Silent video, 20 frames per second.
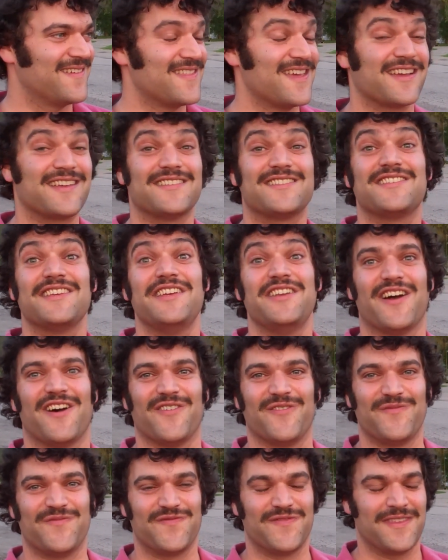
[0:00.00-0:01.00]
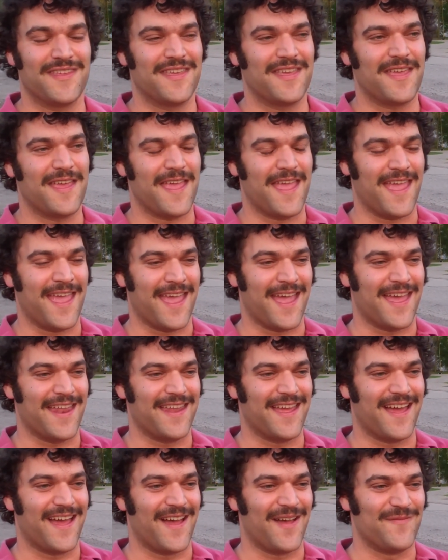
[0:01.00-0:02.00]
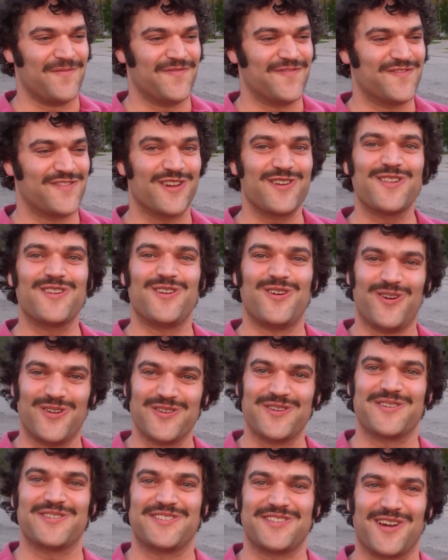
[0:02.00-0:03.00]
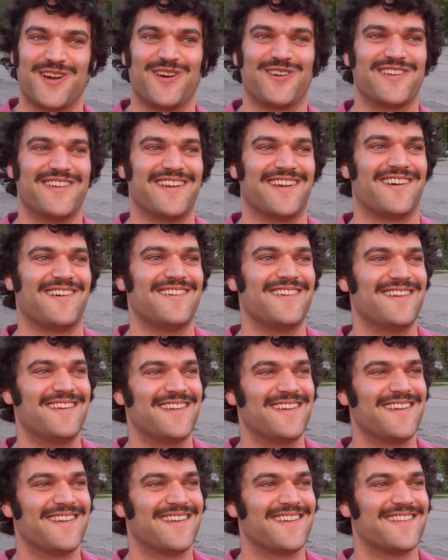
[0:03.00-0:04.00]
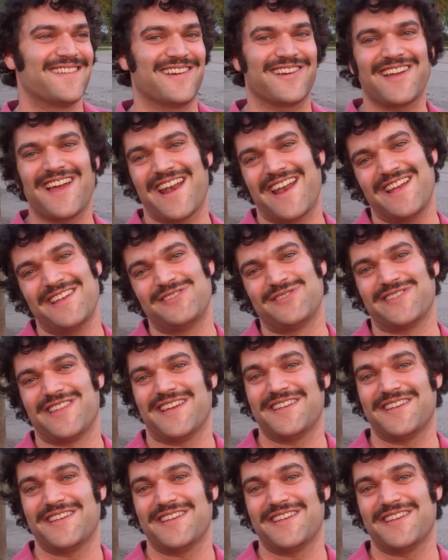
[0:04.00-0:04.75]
a casino, and um, they're a little older, so you know they're kind of into it.